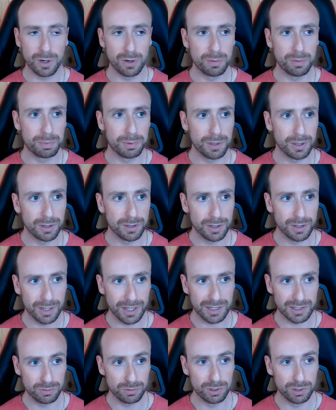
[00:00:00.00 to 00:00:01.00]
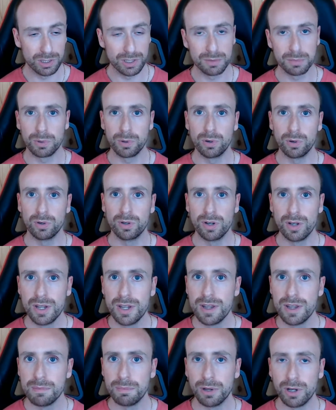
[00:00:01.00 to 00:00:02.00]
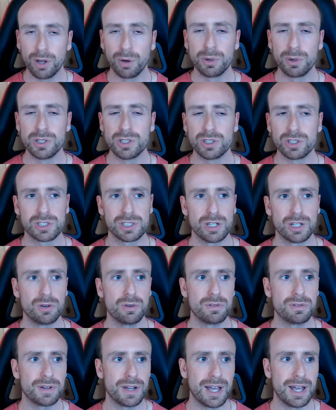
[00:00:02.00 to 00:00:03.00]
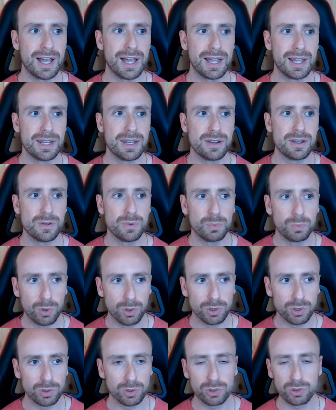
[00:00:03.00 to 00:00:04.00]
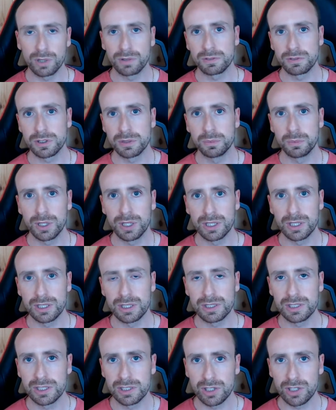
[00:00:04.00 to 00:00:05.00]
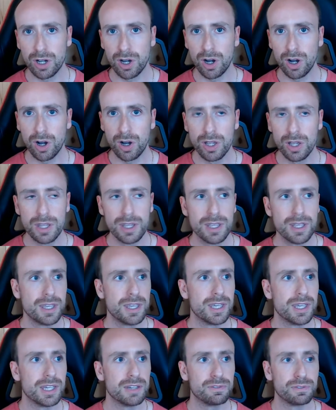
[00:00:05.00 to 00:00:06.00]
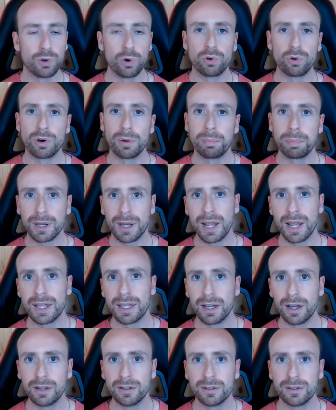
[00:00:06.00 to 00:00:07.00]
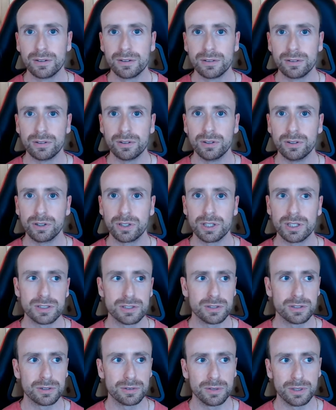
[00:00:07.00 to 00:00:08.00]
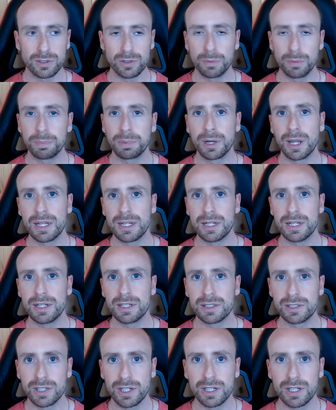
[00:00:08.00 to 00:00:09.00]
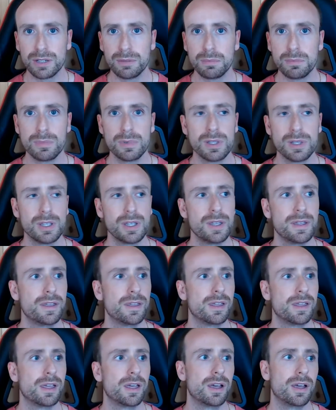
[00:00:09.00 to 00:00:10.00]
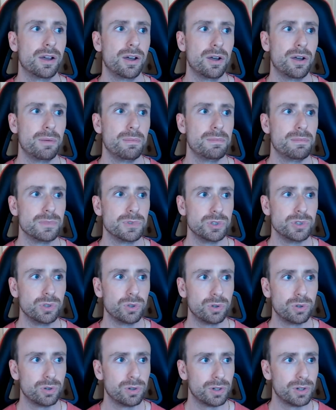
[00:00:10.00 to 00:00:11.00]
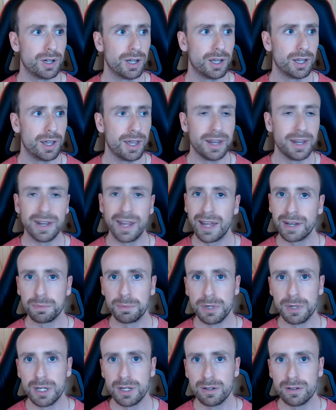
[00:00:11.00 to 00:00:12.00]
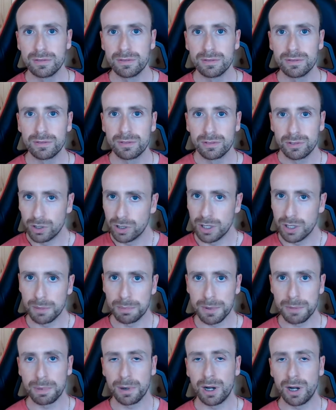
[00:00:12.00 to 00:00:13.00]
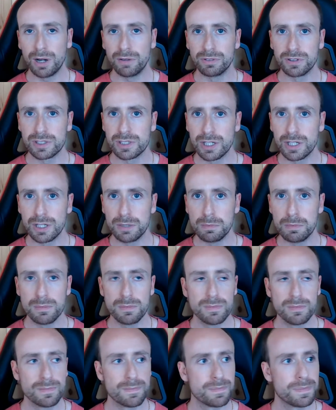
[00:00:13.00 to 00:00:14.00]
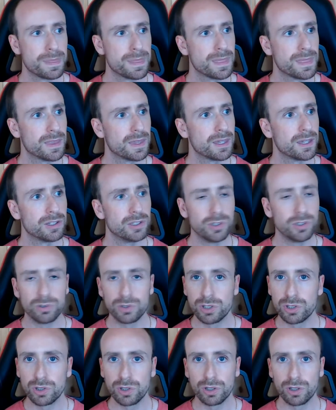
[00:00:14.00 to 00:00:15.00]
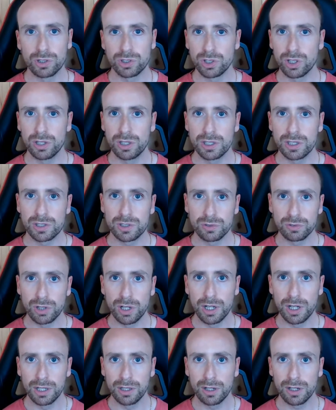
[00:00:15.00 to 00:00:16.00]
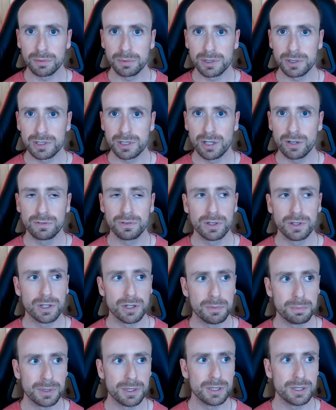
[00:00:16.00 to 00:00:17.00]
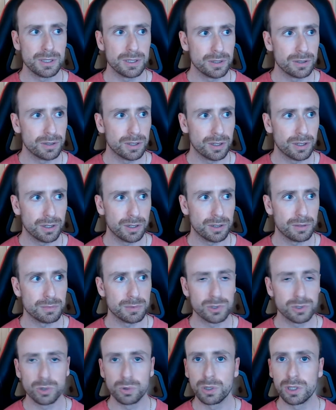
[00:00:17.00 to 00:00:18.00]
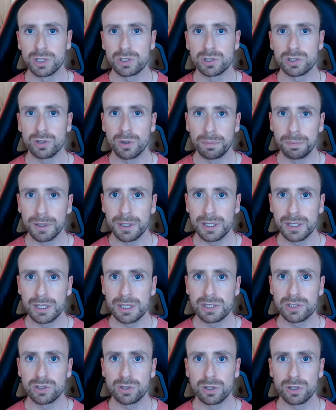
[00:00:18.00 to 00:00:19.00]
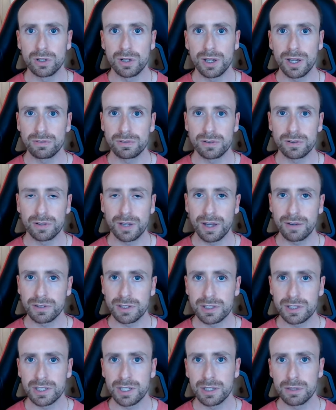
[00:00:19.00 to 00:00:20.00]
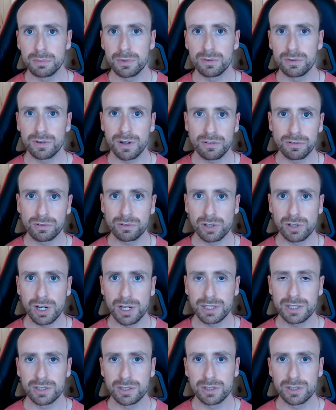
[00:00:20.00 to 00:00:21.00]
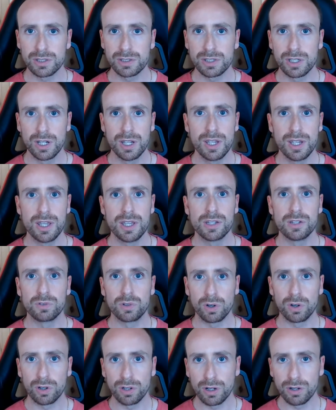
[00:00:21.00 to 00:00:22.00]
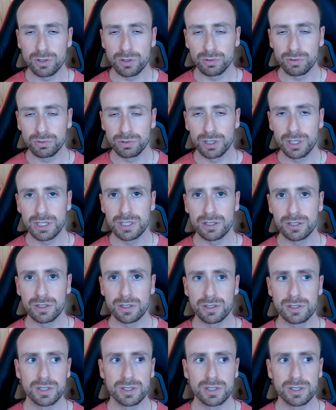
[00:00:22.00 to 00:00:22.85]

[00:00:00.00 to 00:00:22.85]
But that's really important. But knowing yourself and what your strengths and weaknesses are. If you're a player and you're playing in a team, you're an admin, you're going to be part of a team. You're a journalist, a writer like myself, you're going to be talking to your peers. You're going to have a team of other writers. You've got to know your readers.